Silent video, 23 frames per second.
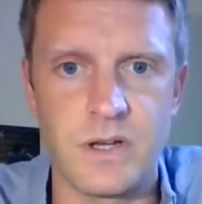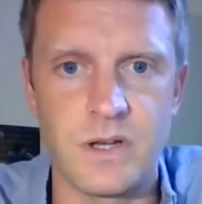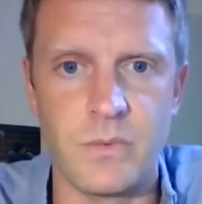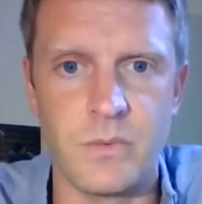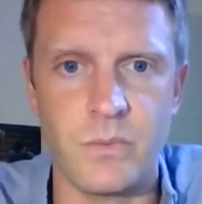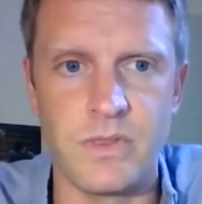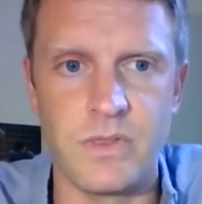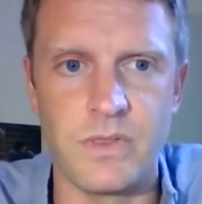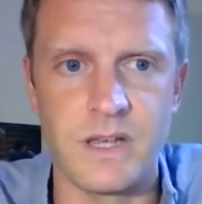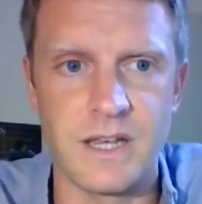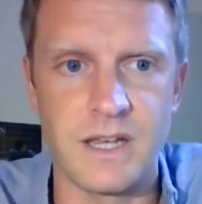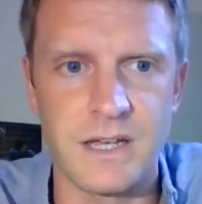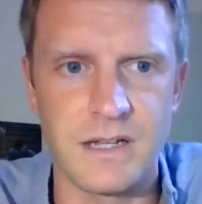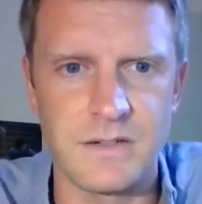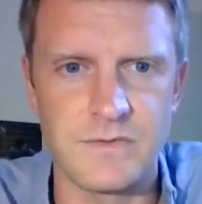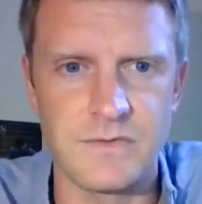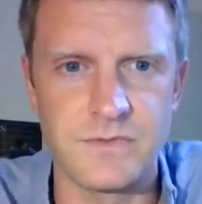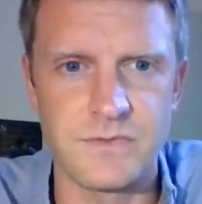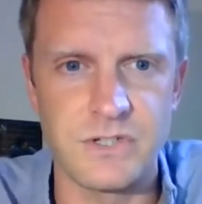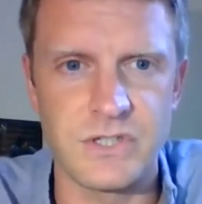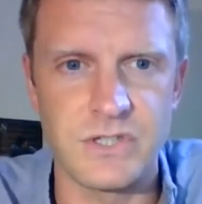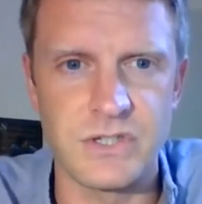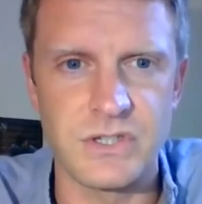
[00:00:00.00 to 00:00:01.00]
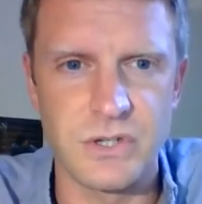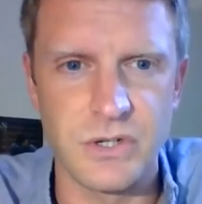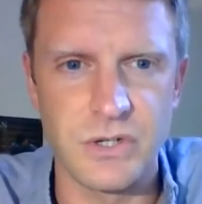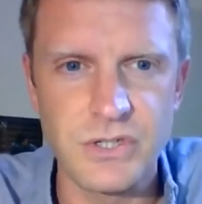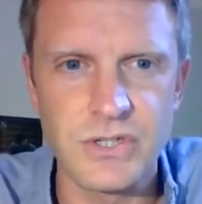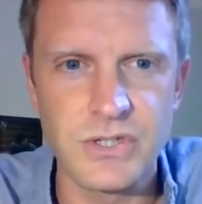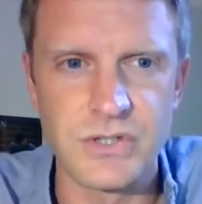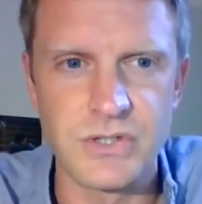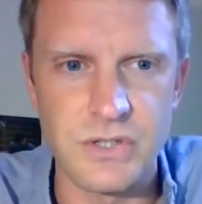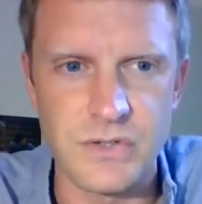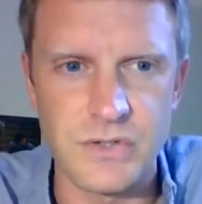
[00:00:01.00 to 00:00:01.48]
within kind of
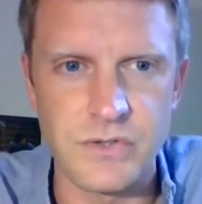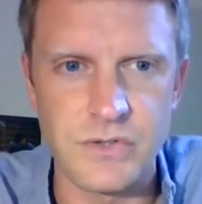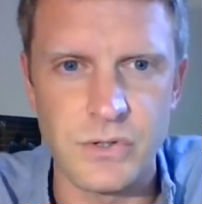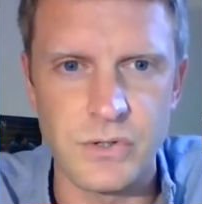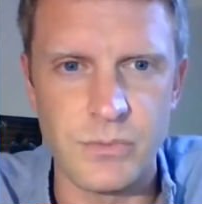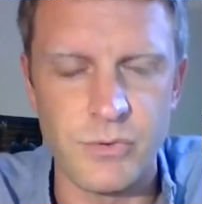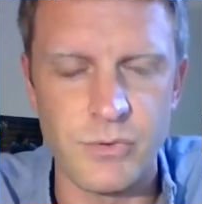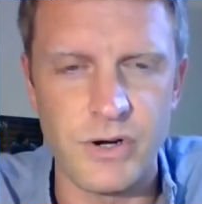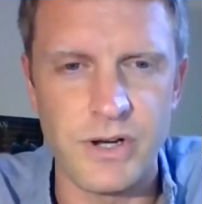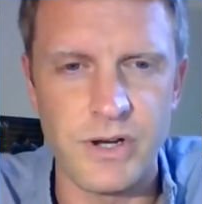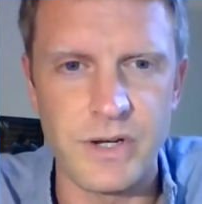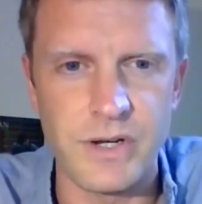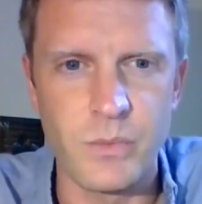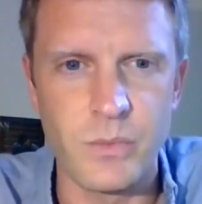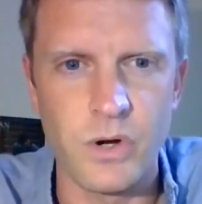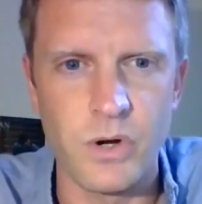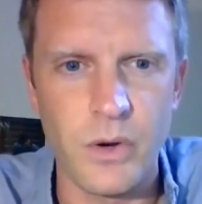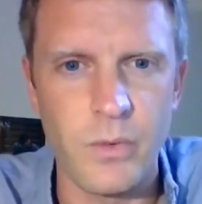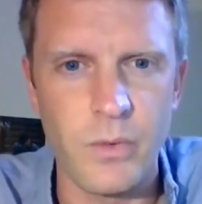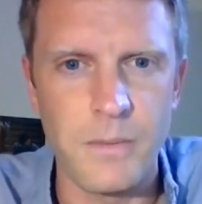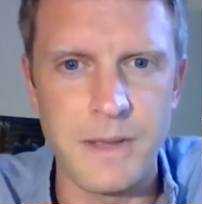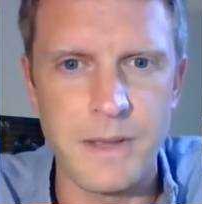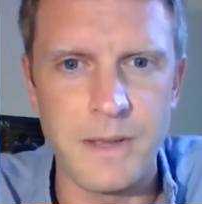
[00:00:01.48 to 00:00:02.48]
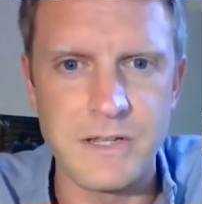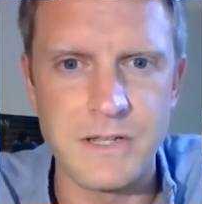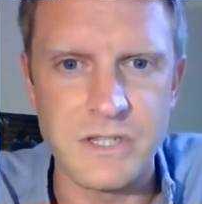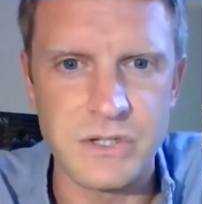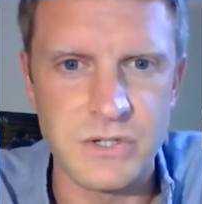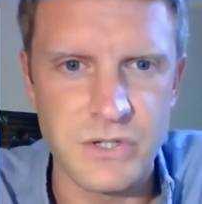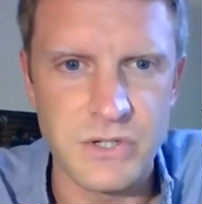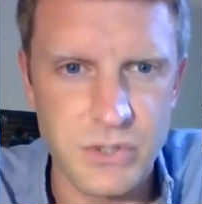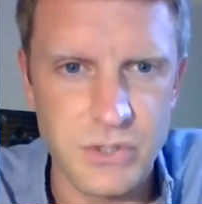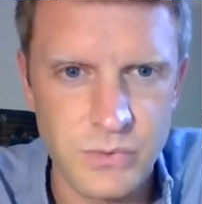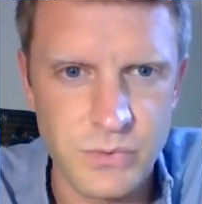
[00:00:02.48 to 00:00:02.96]
discussions of Kubrick, what are we meant to
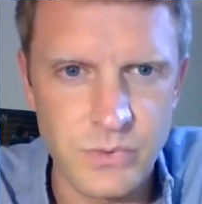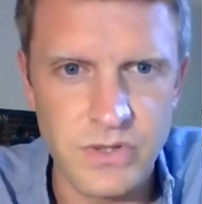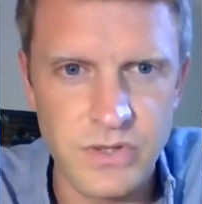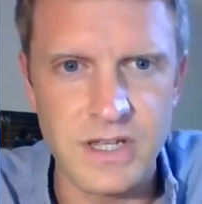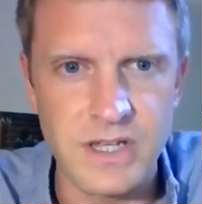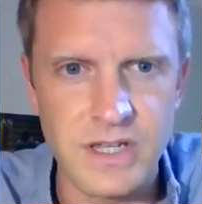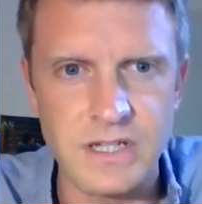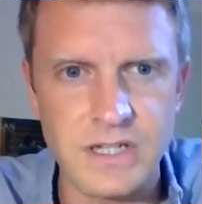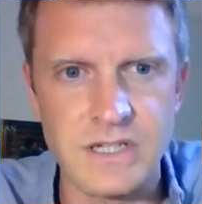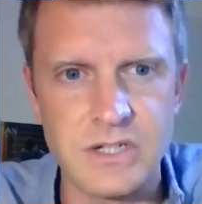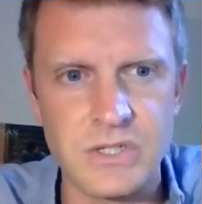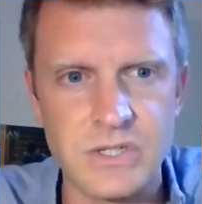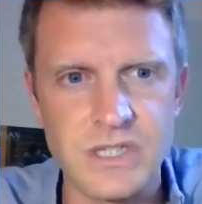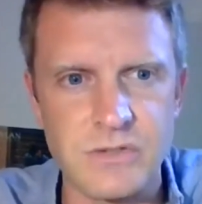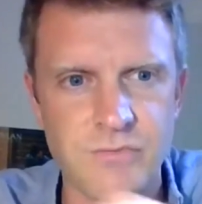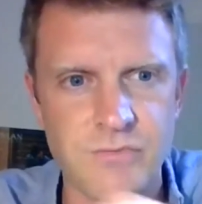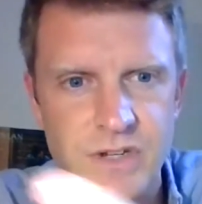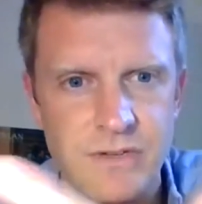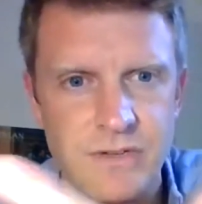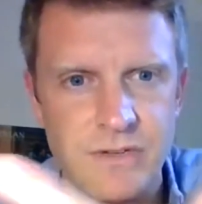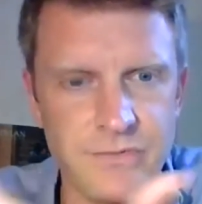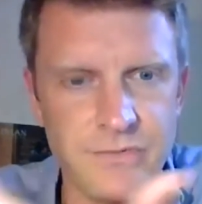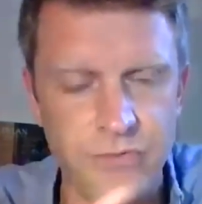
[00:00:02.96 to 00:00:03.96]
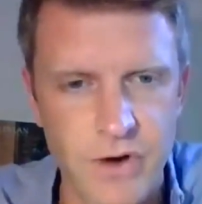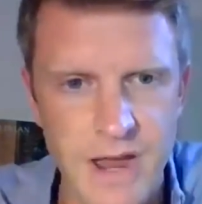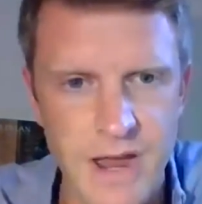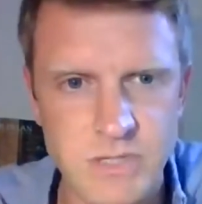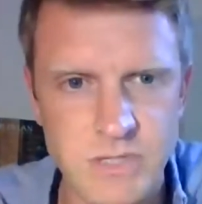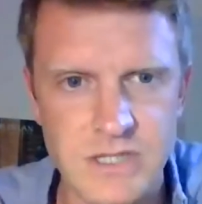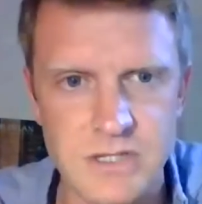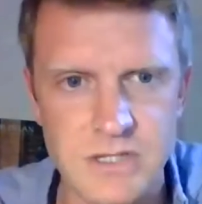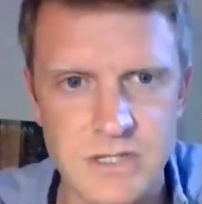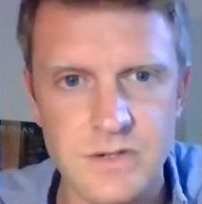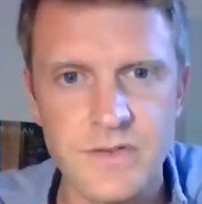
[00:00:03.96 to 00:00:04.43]
do with it? Does it reframe
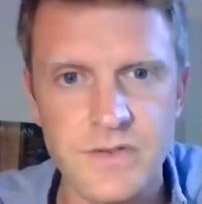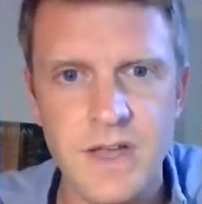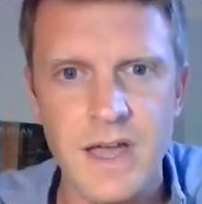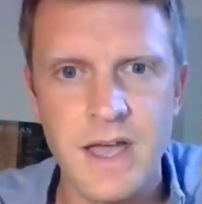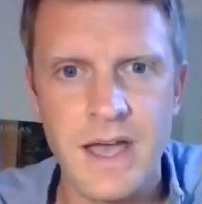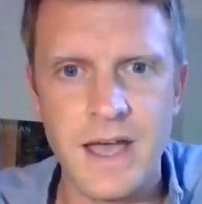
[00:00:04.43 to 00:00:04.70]
stuff?